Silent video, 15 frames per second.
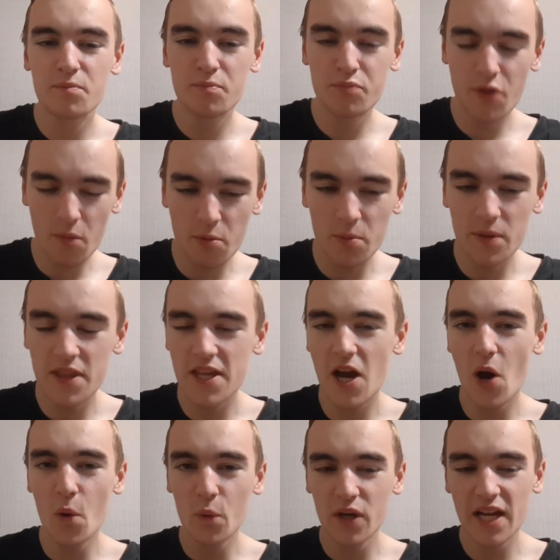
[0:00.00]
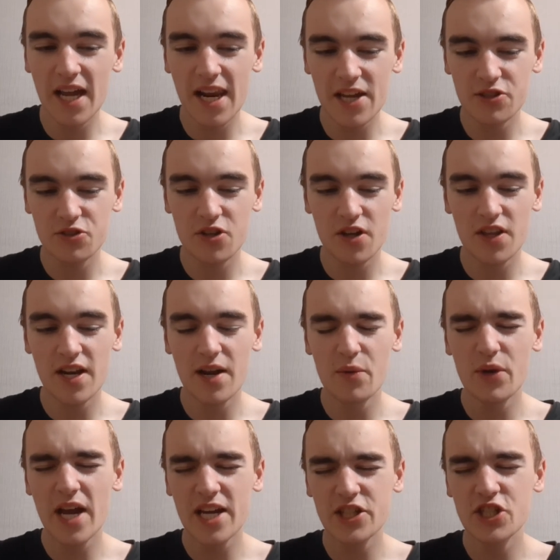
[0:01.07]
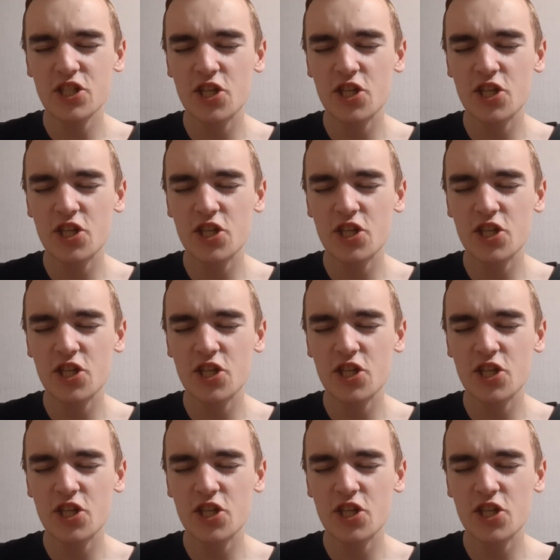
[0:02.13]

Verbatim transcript: probably the only electric car that I would actually